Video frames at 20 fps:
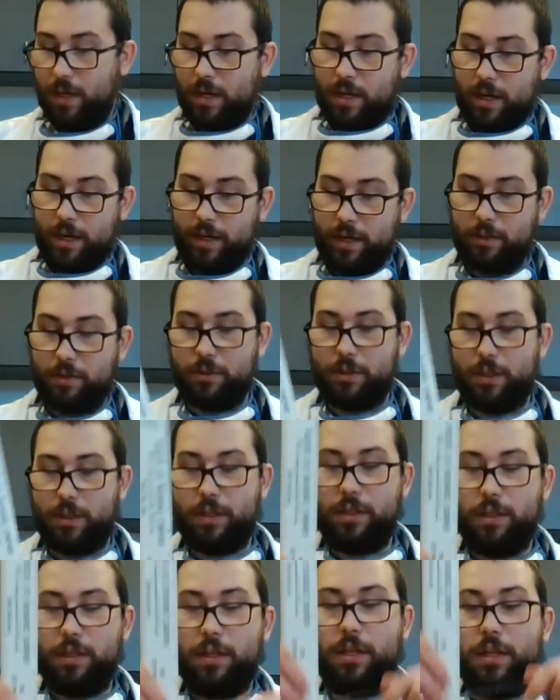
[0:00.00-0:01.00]
I can hold it.
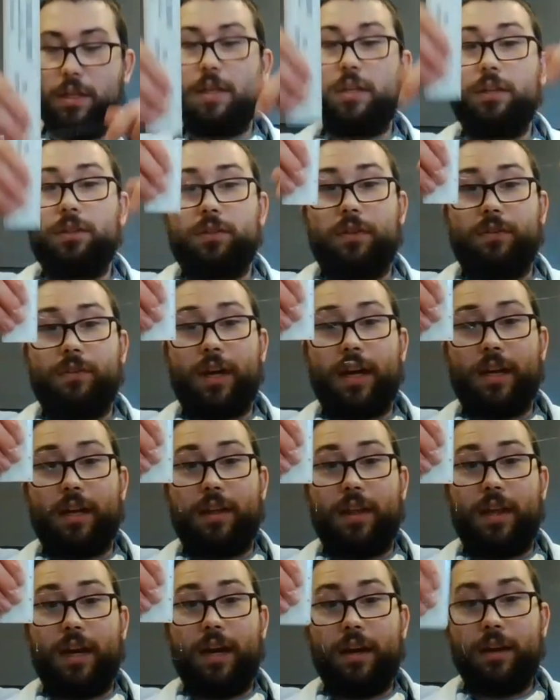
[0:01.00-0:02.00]
So I've got it
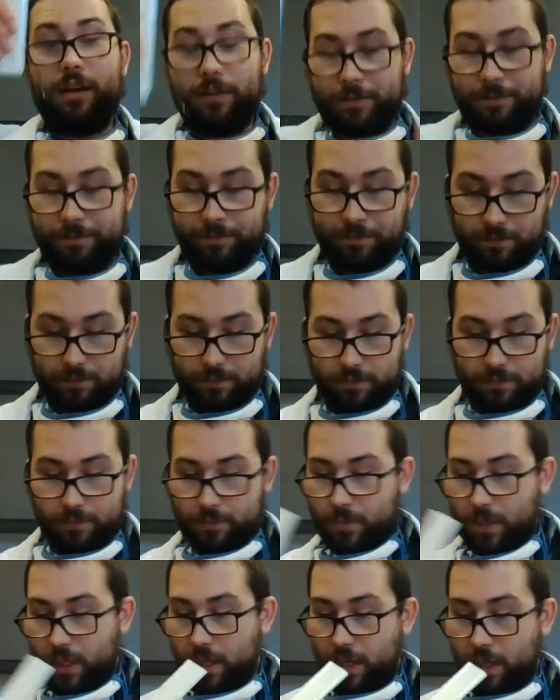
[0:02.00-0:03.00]
there,
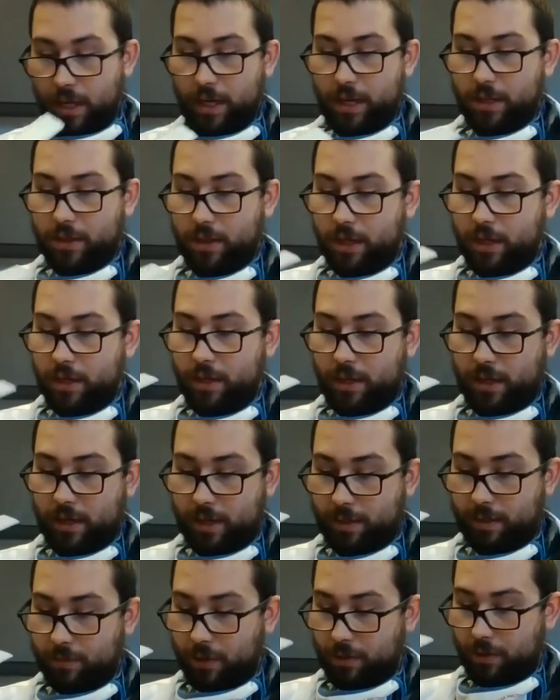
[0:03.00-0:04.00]
and then
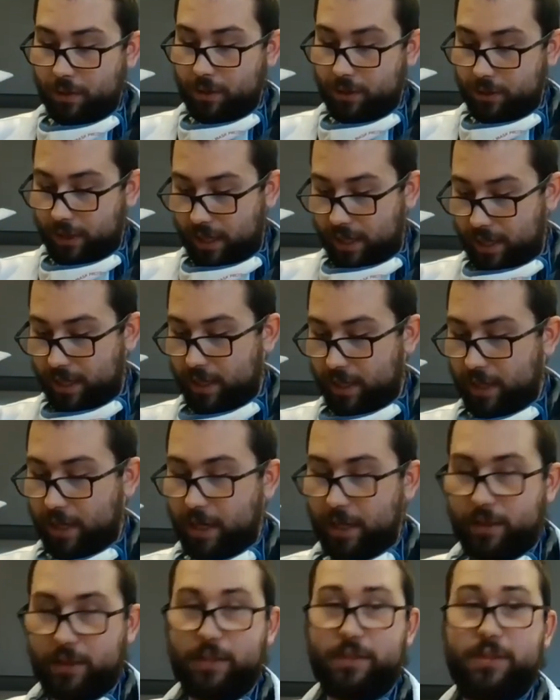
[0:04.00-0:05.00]
I'm going to tie it
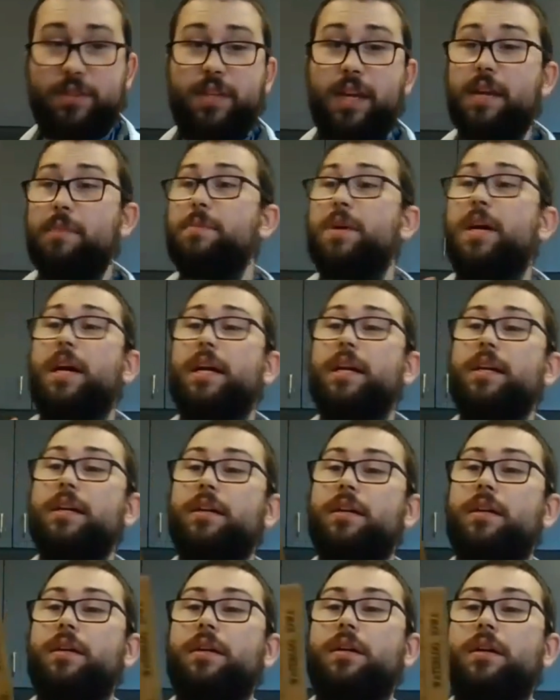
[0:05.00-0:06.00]
at the same height
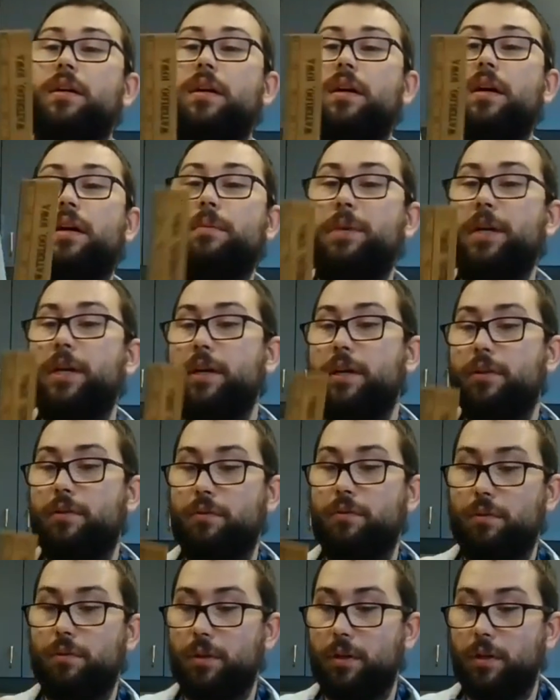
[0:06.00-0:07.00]
on my other
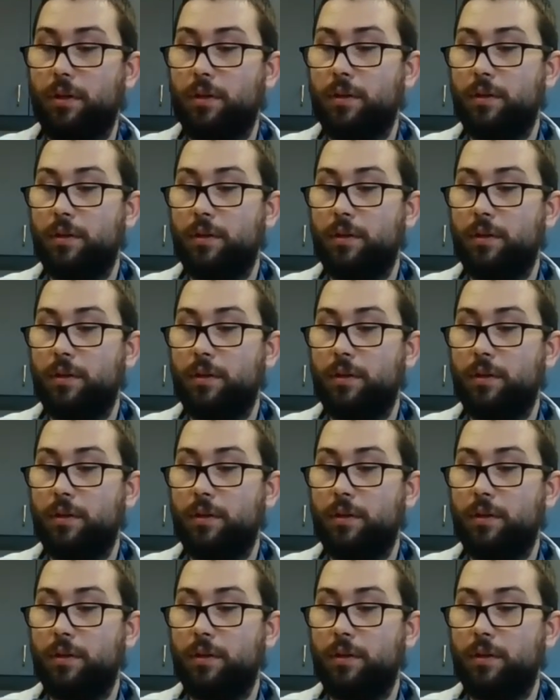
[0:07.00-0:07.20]
ruler.